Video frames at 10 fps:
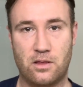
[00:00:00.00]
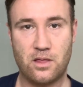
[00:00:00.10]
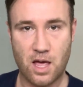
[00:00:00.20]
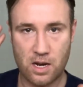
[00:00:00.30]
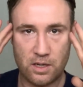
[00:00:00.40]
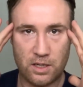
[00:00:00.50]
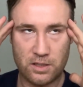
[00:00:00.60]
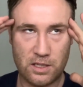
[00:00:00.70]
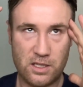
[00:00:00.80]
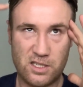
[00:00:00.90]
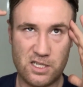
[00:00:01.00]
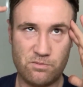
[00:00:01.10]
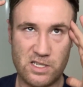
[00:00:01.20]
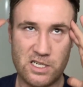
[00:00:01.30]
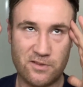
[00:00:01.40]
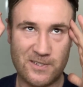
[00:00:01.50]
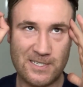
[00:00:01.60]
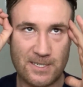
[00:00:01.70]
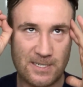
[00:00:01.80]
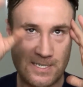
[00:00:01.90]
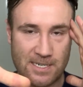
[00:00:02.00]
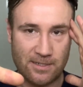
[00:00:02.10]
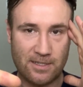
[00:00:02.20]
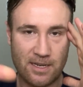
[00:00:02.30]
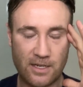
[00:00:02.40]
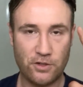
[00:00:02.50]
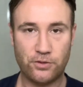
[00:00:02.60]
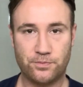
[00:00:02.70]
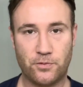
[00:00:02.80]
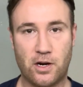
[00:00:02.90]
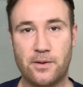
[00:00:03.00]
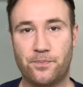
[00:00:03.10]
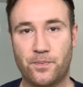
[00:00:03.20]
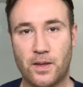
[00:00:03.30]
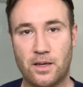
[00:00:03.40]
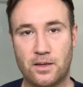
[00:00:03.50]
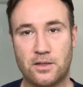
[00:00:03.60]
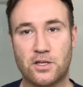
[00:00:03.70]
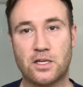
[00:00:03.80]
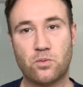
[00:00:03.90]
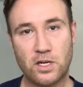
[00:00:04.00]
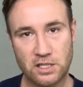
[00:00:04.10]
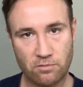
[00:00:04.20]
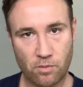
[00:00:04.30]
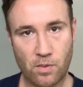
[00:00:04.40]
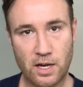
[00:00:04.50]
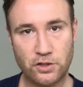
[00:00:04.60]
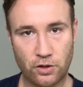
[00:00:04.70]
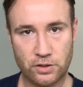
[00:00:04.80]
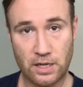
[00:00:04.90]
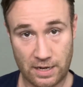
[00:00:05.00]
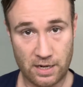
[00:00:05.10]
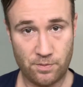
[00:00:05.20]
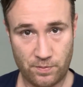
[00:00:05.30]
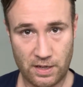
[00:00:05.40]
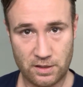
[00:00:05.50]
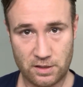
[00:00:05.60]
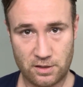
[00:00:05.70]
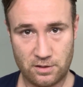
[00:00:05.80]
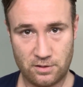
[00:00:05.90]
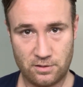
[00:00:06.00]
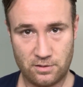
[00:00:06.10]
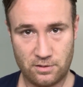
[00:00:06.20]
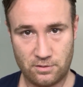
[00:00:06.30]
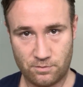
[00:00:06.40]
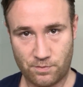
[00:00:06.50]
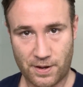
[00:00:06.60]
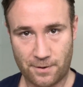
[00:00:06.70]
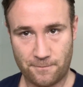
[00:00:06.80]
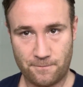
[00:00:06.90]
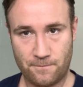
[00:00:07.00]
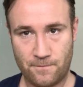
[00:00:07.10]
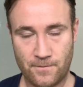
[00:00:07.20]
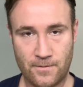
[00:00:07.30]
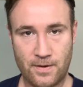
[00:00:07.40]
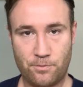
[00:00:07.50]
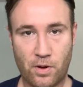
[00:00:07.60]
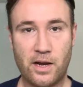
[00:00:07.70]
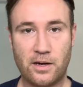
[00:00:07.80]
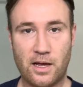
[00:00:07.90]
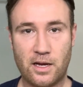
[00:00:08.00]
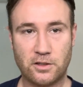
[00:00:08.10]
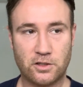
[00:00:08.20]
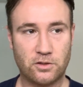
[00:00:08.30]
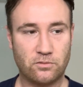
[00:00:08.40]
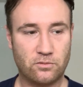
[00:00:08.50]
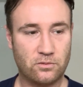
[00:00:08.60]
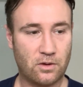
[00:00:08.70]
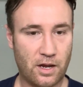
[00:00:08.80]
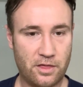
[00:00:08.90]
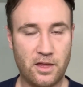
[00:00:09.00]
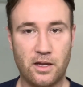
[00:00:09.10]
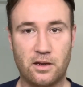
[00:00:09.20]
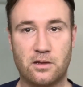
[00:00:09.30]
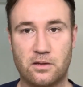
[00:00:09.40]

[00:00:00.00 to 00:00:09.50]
that it's itching me. I want to get it out at you, right? So that's why some of my jokes are hit and miss. But by and large, I think